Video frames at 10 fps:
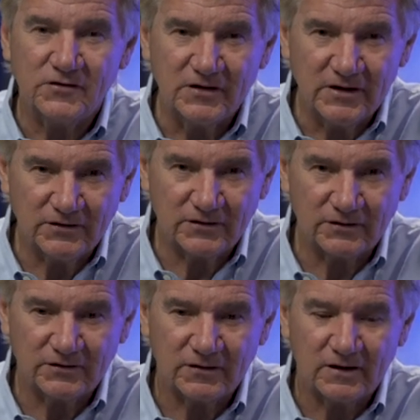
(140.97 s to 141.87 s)

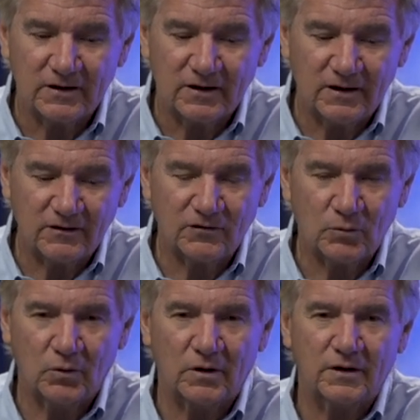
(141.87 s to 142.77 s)
Jesus is
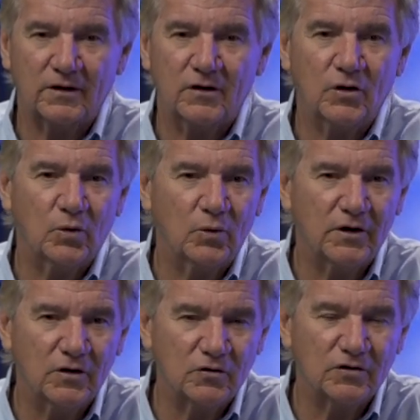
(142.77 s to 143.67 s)
the one who
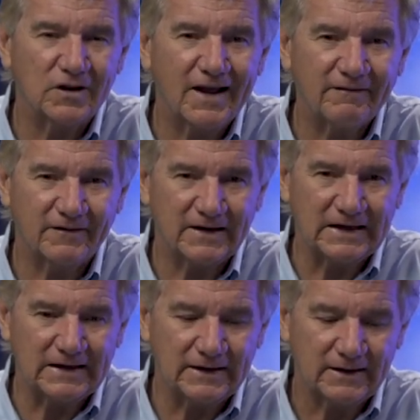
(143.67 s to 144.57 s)
renews life
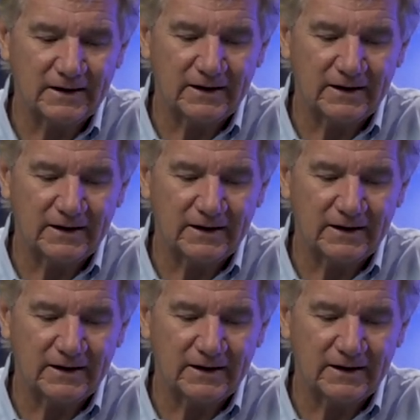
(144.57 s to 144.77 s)
again.